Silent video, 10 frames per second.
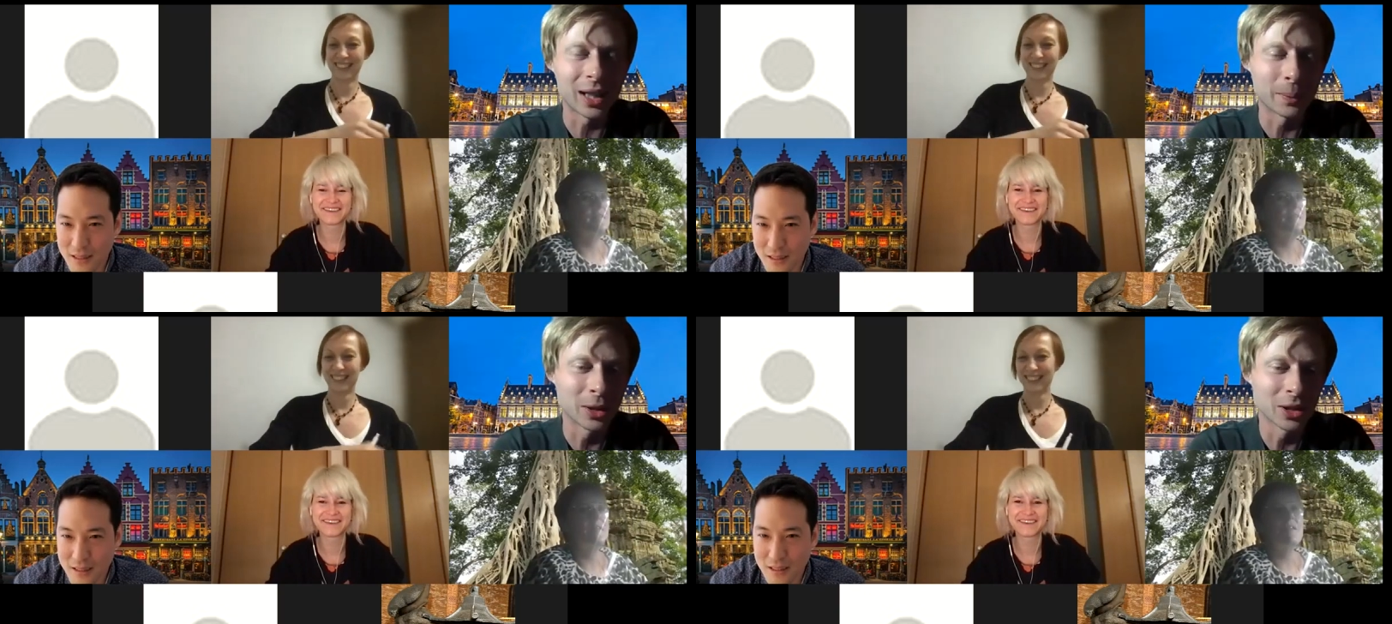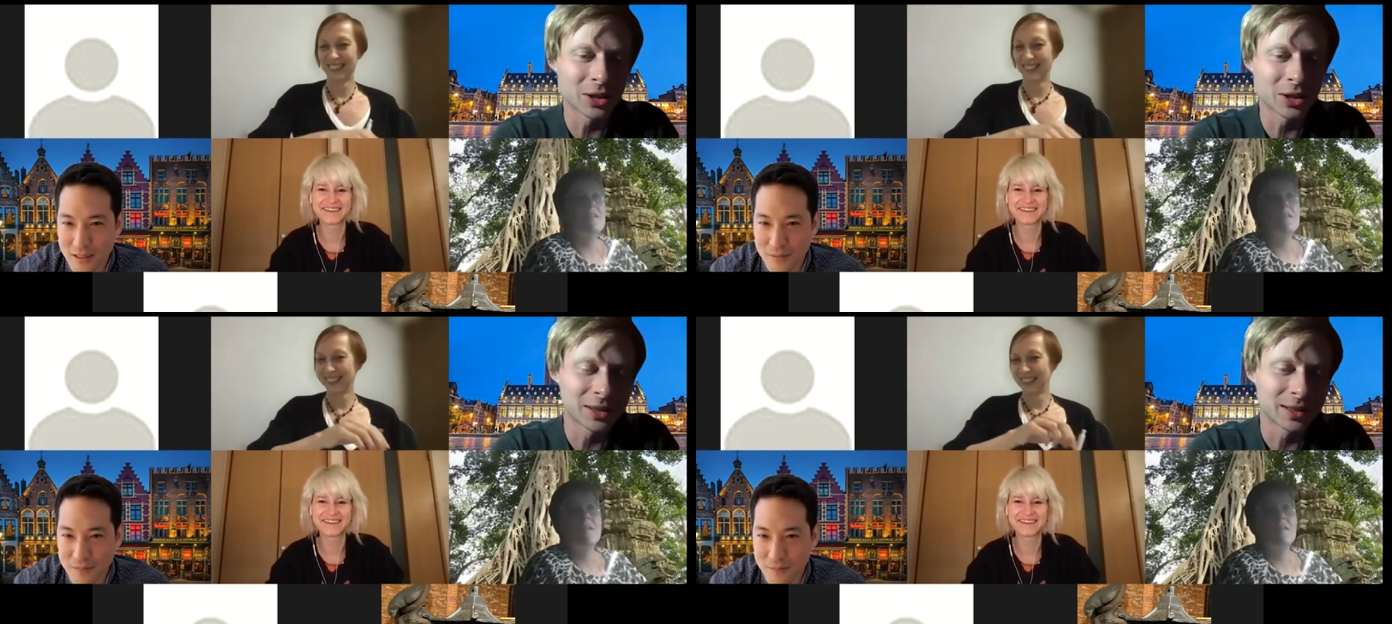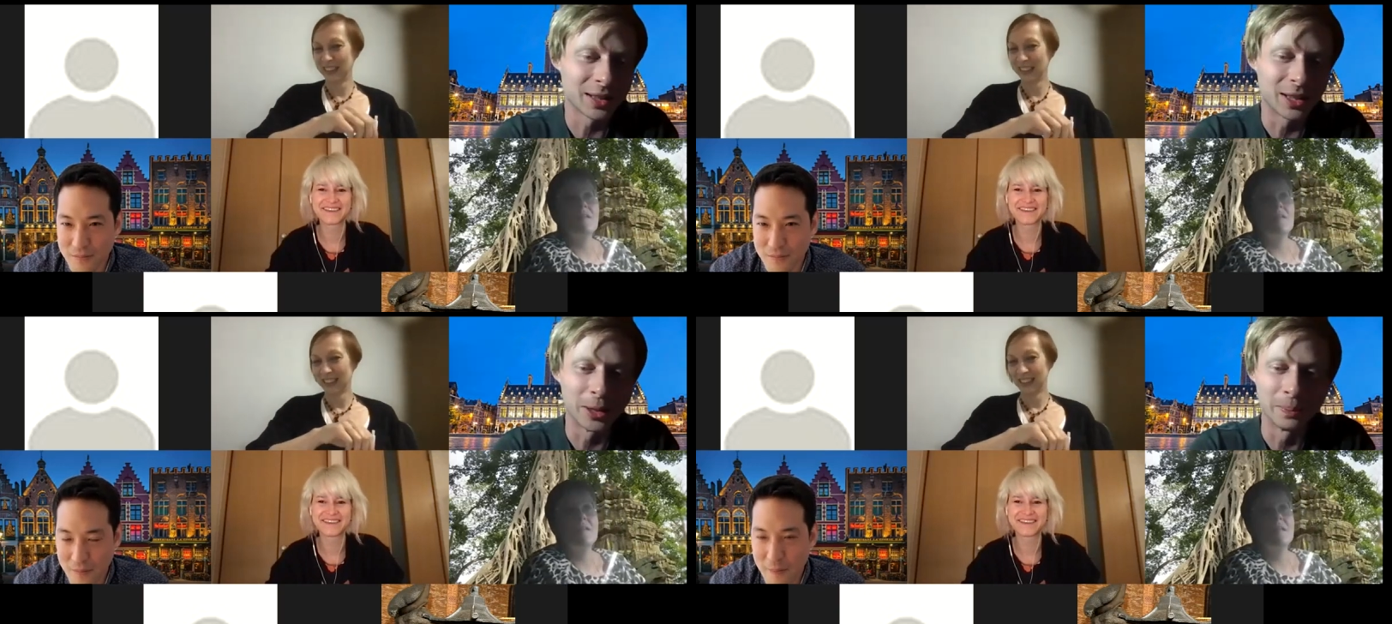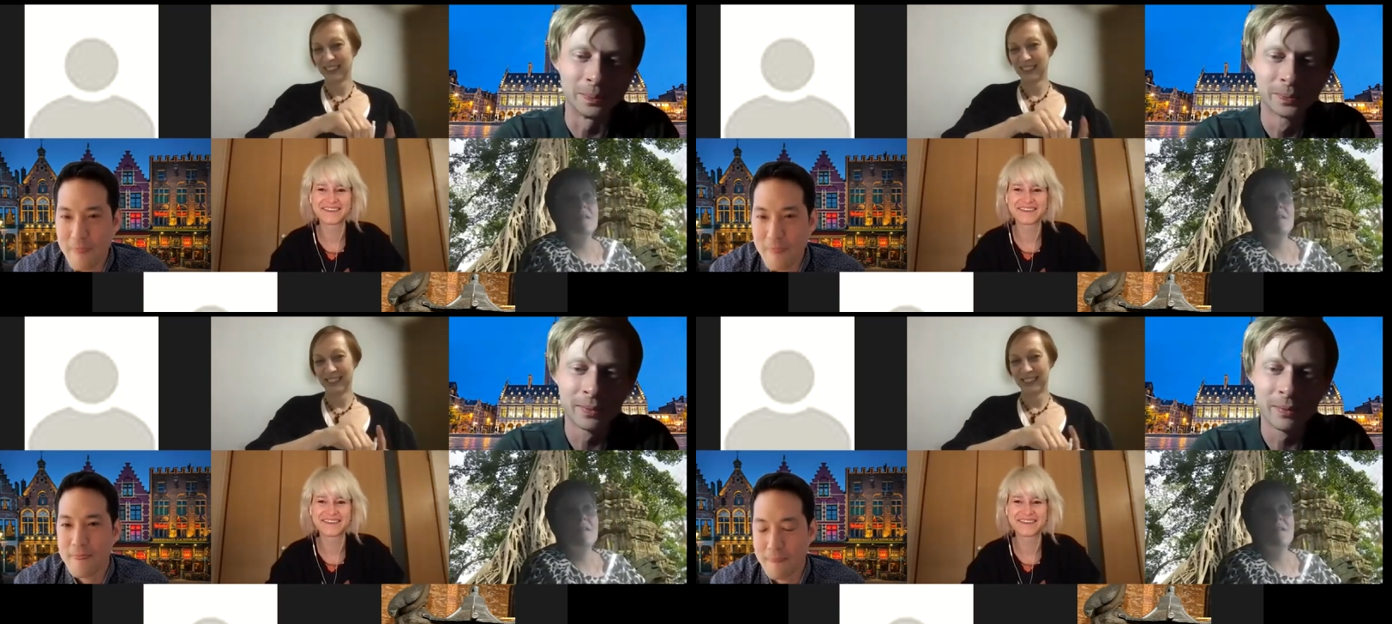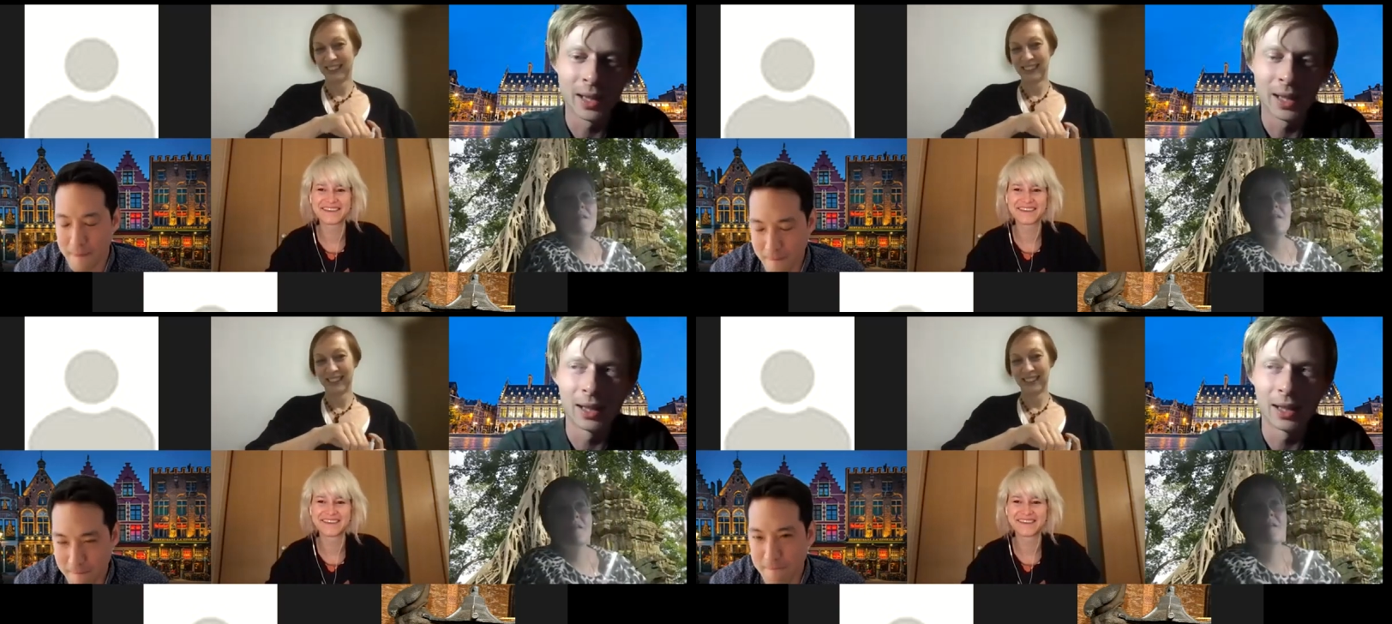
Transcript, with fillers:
Speaker 1: Flemish um, mm-hmm.